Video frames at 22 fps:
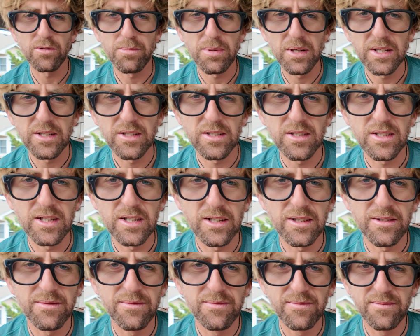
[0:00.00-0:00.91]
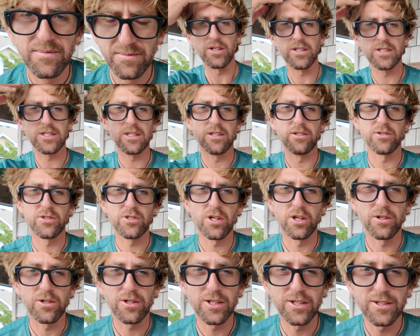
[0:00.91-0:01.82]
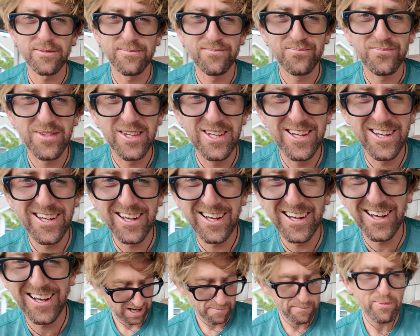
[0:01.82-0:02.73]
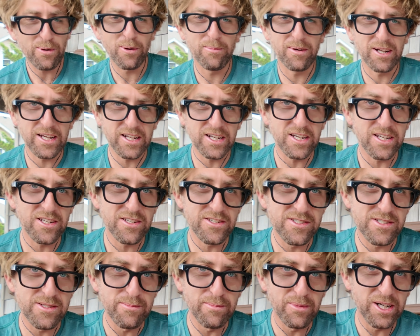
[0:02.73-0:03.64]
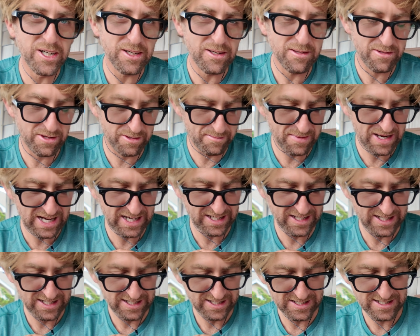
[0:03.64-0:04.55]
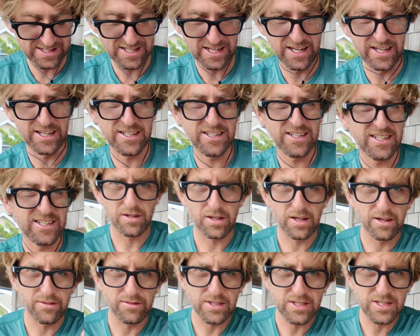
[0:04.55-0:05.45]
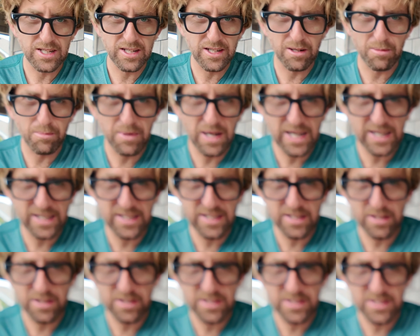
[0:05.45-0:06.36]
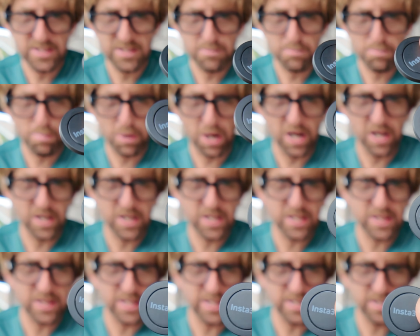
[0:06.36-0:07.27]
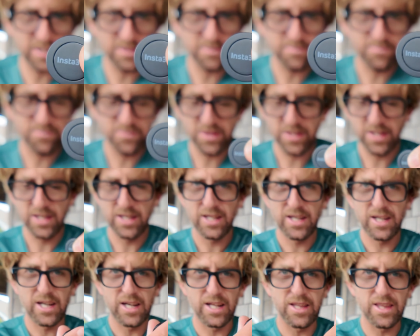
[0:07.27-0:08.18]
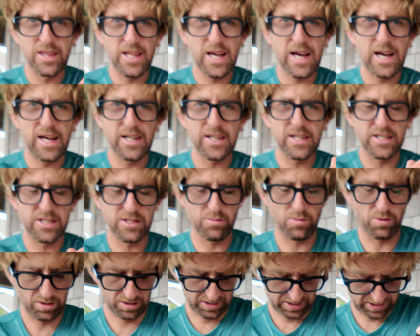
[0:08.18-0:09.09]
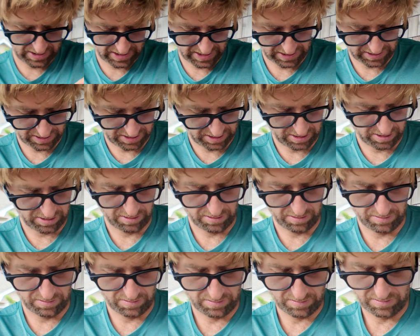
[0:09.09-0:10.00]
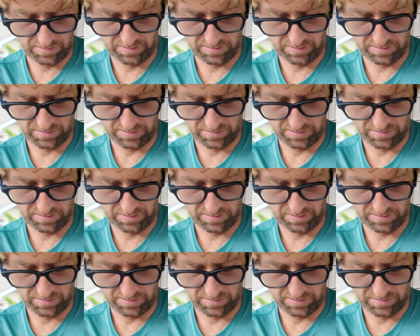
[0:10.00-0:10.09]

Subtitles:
your pendant here. Nice little choker. I'm probably gonna use the magnet instead. You have this little magnet puck thing and that is what sticks to